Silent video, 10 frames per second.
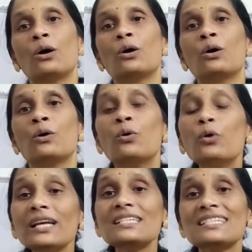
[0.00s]
who
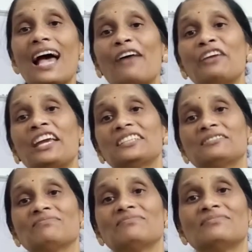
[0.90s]
is having
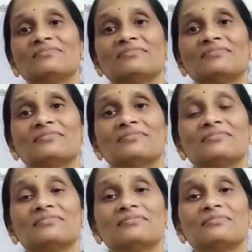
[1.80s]

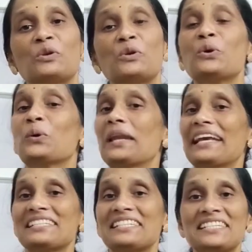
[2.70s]
no
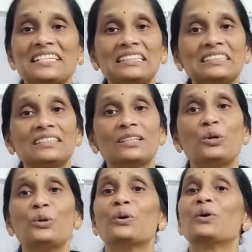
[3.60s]
legs,
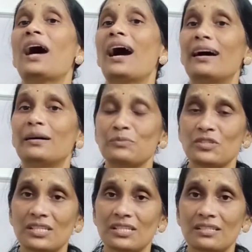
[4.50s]
no arms.